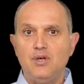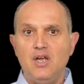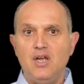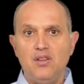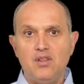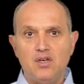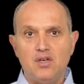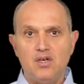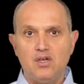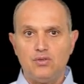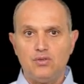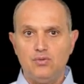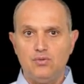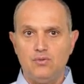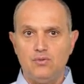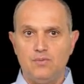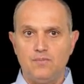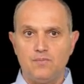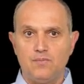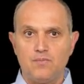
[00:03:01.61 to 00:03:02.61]
and the
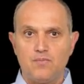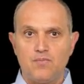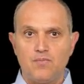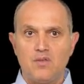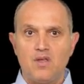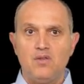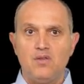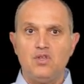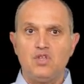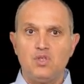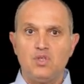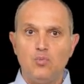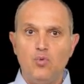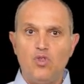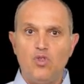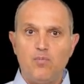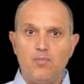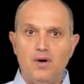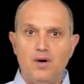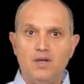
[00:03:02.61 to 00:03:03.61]
cartoon. The
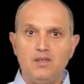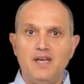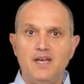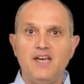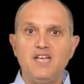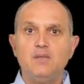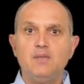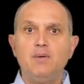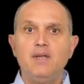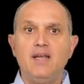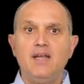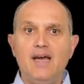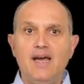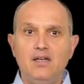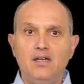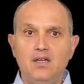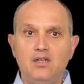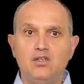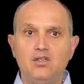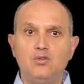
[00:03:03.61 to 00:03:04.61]
smooth part has been
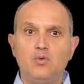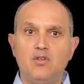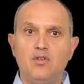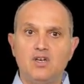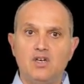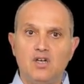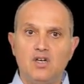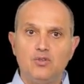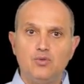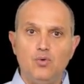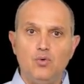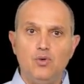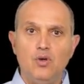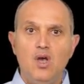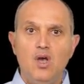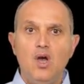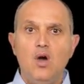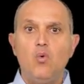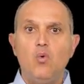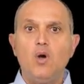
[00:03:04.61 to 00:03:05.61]
added to the cartoon
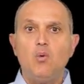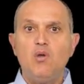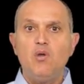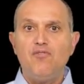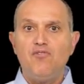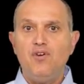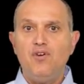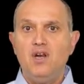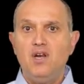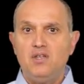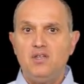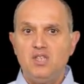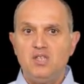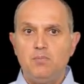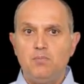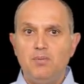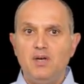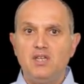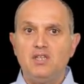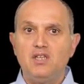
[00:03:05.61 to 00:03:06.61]
where we feel it
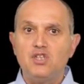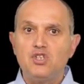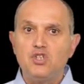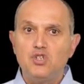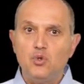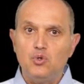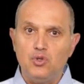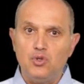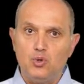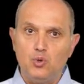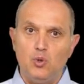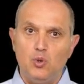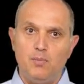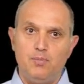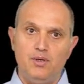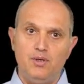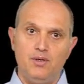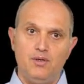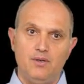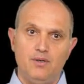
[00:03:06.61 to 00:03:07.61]
is better suited to
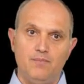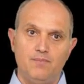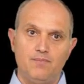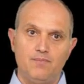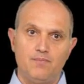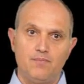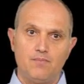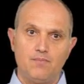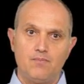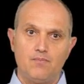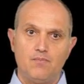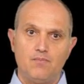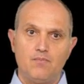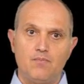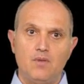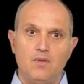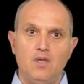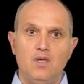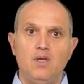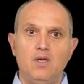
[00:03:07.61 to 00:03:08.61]
appear.
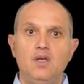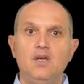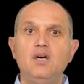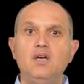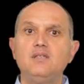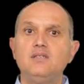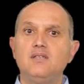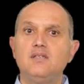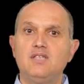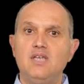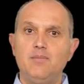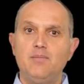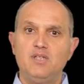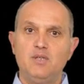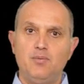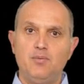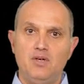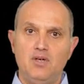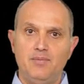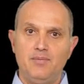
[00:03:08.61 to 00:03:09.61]
Here is the same
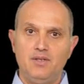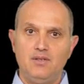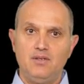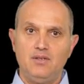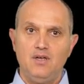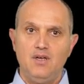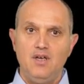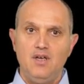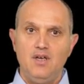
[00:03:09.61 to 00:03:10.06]
experiment,